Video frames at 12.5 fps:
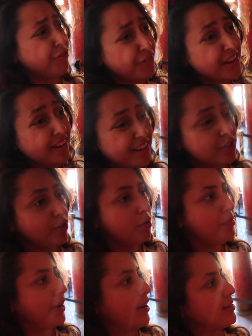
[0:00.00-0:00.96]
I feel like it's one
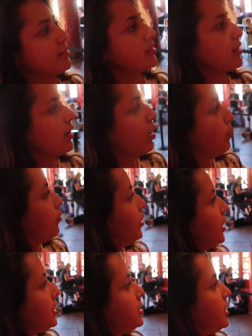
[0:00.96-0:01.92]
of the biggest uh,
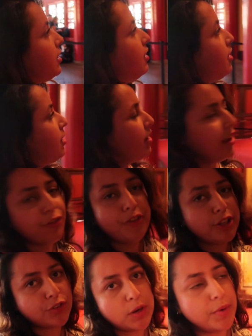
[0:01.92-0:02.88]
pavilions here. It
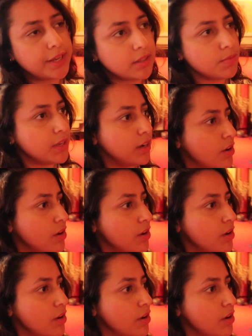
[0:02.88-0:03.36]
feels very big to me